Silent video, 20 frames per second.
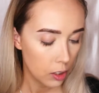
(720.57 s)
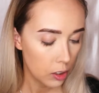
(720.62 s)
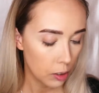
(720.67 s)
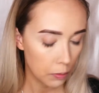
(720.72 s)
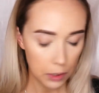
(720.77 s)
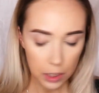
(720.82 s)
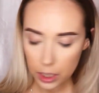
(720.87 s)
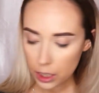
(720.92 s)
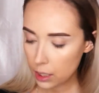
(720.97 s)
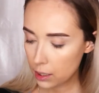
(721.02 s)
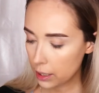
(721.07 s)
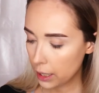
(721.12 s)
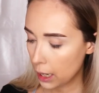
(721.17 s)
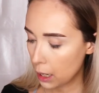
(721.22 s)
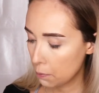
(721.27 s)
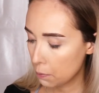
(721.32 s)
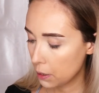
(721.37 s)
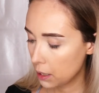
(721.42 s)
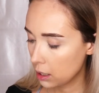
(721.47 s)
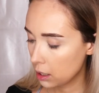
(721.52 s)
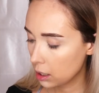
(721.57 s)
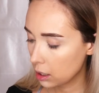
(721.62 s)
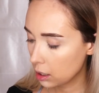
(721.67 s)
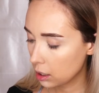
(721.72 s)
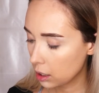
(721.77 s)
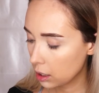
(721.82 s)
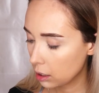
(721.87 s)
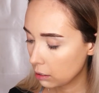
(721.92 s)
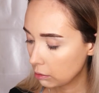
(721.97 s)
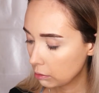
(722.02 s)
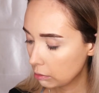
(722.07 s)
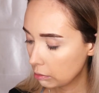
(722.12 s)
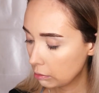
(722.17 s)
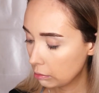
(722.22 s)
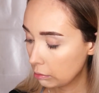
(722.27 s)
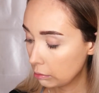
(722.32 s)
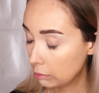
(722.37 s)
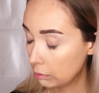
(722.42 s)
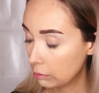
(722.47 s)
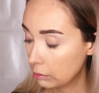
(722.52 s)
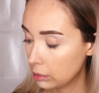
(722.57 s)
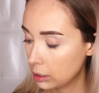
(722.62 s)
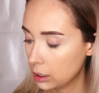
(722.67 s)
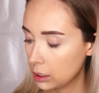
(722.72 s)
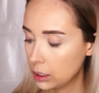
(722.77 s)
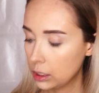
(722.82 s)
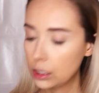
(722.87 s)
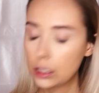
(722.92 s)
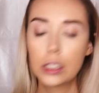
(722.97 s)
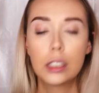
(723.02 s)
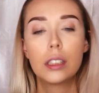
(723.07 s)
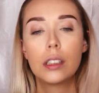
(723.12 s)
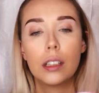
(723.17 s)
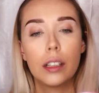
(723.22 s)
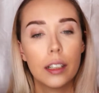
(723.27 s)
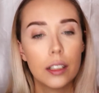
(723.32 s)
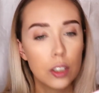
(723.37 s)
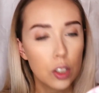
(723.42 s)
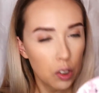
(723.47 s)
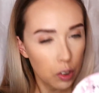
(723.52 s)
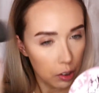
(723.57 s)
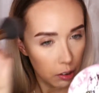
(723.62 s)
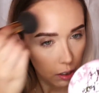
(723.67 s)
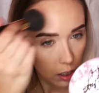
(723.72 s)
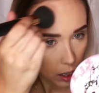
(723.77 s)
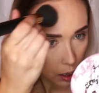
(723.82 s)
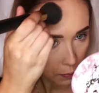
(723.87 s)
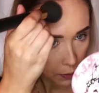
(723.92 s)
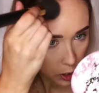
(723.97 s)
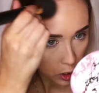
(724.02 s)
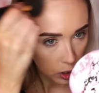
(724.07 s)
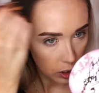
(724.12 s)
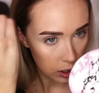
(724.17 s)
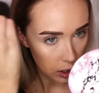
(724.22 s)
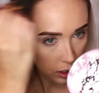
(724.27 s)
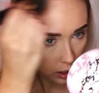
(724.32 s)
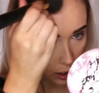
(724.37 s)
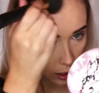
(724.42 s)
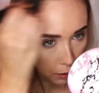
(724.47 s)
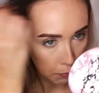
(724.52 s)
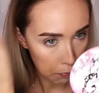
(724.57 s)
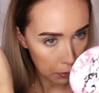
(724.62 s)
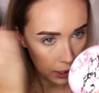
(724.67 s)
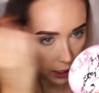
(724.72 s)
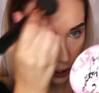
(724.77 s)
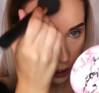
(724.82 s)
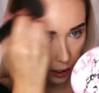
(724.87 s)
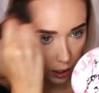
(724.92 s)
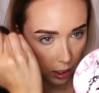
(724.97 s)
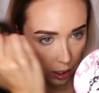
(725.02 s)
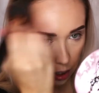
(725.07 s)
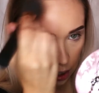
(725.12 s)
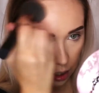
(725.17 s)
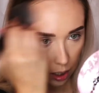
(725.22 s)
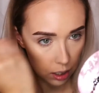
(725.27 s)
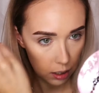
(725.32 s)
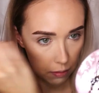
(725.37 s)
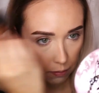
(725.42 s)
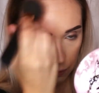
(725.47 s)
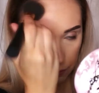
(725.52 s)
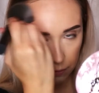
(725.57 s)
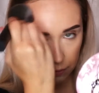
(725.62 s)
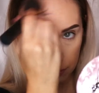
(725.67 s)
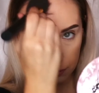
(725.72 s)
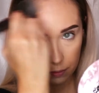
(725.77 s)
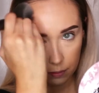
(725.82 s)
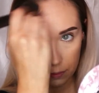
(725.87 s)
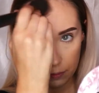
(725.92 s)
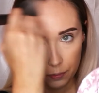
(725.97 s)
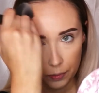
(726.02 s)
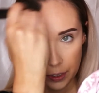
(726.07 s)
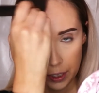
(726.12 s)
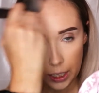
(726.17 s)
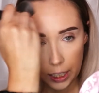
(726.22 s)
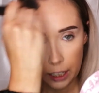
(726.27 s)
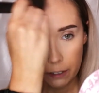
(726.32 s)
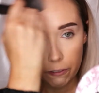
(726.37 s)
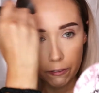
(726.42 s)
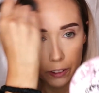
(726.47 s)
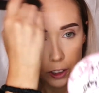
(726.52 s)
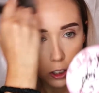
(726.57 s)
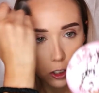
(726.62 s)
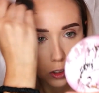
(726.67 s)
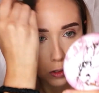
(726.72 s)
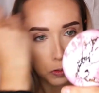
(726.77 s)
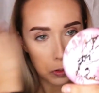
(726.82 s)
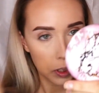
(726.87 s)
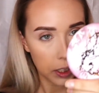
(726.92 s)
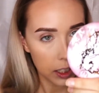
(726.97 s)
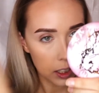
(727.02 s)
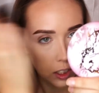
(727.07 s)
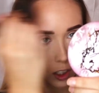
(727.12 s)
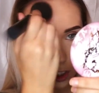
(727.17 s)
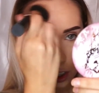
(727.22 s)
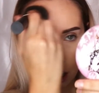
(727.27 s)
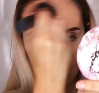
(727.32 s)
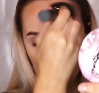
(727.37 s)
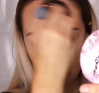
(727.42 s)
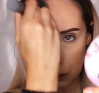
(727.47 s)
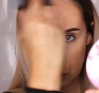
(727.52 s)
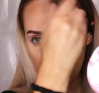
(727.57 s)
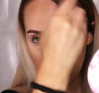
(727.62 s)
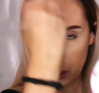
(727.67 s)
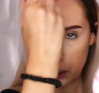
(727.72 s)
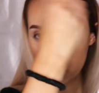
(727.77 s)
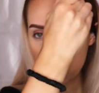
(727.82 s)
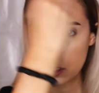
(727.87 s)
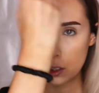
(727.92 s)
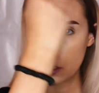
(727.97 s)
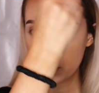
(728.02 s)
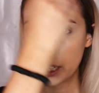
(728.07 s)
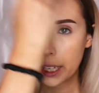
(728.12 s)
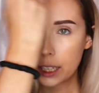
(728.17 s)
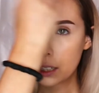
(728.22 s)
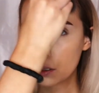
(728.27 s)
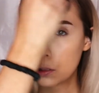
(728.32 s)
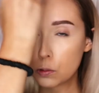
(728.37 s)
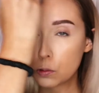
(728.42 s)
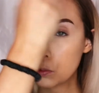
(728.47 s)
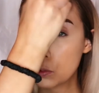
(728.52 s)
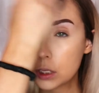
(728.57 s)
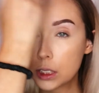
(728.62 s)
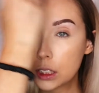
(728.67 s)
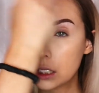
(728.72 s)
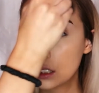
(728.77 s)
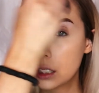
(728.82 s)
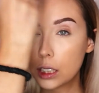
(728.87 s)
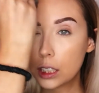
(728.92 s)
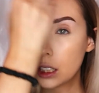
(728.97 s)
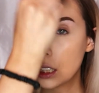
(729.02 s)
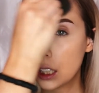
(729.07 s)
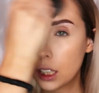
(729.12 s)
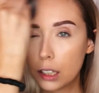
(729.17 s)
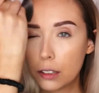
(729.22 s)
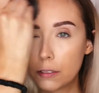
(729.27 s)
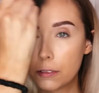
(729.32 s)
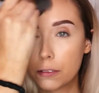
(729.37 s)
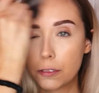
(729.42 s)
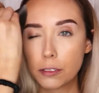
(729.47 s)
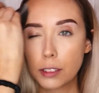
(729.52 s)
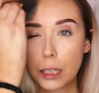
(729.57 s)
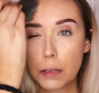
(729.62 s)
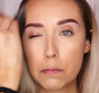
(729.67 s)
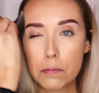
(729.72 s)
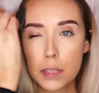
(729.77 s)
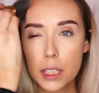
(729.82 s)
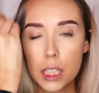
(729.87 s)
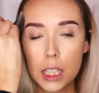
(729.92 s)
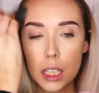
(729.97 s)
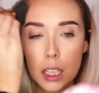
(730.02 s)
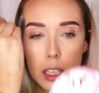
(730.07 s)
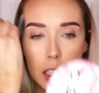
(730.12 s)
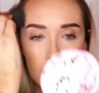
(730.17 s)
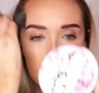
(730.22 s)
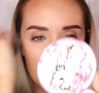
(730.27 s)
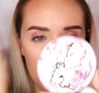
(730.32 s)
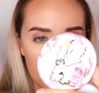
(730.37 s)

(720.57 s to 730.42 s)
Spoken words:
So I'm just going to tap in here. I don't know how much this is going to pick up. It feels really soft, but also like really flimsy.